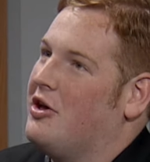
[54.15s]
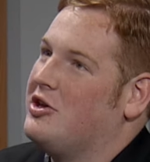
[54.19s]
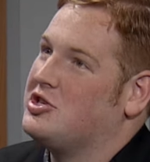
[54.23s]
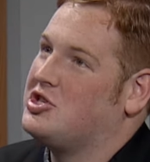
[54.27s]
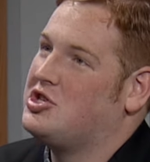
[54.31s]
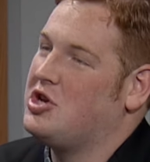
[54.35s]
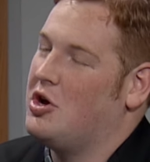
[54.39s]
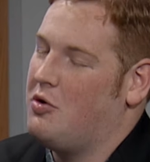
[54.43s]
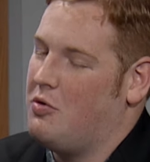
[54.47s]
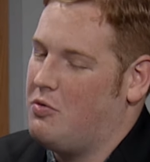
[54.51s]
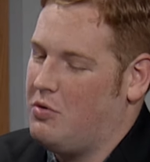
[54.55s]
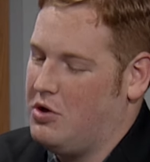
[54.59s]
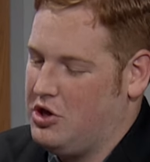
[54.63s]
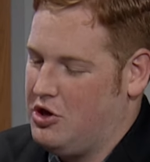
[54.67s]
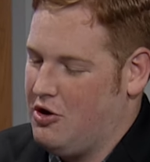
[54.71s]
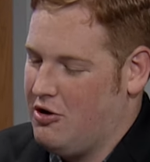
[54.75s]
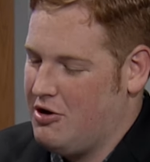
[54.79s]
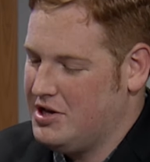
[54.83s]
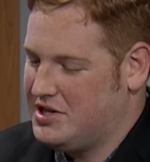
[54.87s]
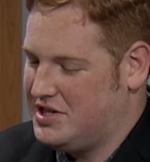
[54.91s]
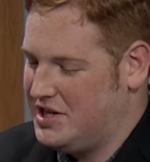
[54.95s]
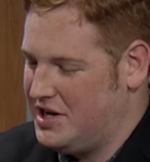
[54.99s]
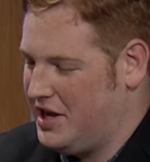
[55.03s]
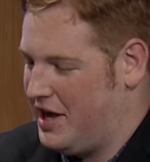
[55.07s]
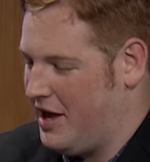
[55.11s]
So
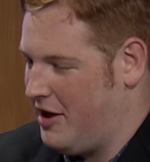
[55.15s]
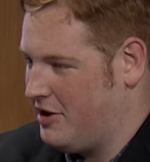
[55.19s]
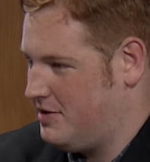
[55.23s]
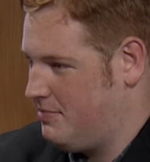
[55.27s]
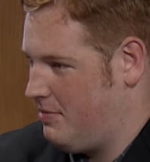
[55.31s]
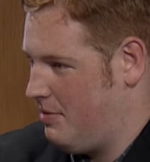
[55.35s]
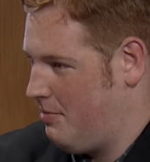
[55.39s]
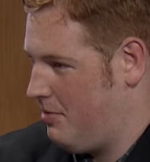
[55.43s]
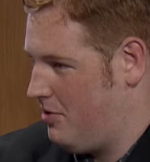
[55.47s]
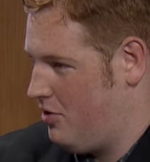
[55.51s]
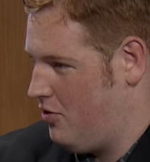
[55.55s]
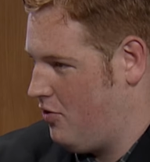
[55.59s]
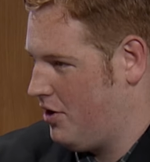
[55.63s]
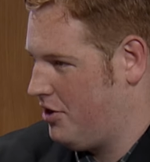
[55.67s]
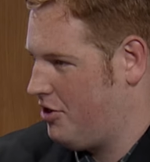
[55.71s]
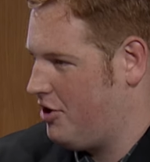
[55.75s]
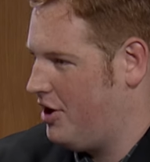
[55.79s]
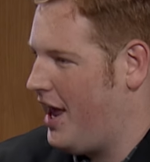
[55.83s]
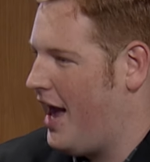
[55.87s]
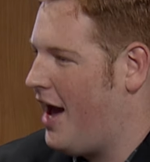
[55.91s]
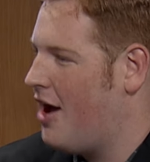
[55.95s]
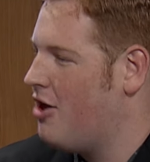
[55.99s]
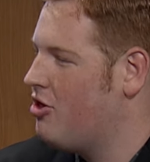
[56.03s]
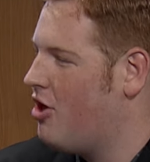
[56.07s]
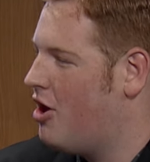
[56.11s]
you're a city council member in
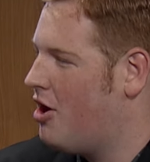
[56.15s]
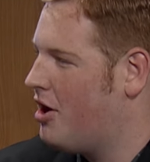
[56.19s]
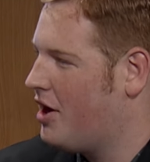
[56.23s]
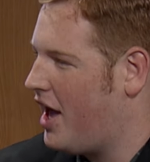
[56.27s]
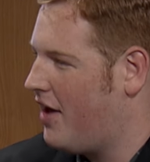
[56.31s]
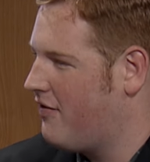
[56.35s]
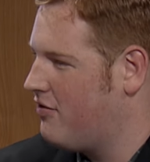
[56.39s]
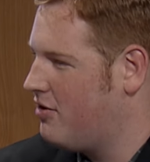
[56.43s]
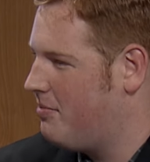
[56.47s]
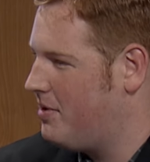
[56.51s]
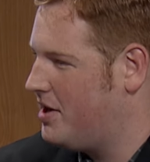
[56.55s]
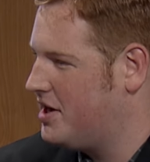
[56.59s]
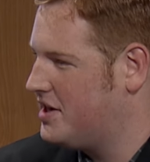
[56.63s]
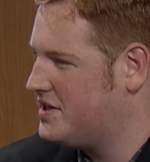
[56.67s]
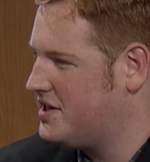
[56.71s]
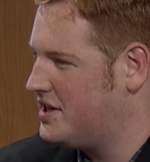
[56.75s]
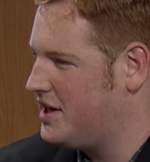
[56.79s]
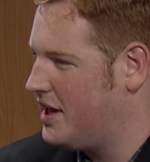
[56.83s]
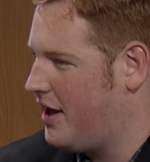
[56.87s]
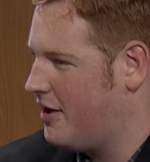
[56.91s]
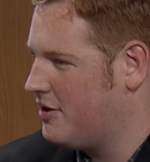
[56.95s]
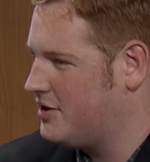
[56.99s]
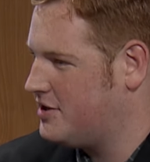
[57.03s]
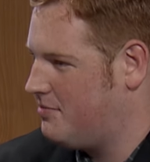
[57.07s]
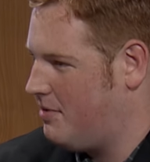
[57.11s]
Northglenn. How long have you been a
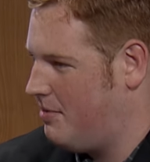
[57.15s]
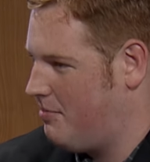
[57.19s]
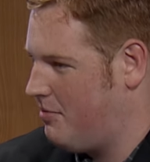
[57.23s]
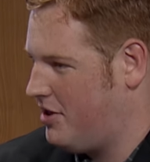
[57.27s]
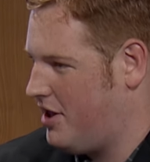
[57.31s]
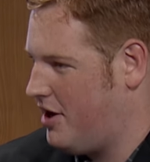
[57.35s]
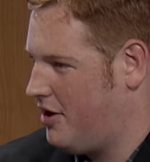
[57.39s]
city council member there?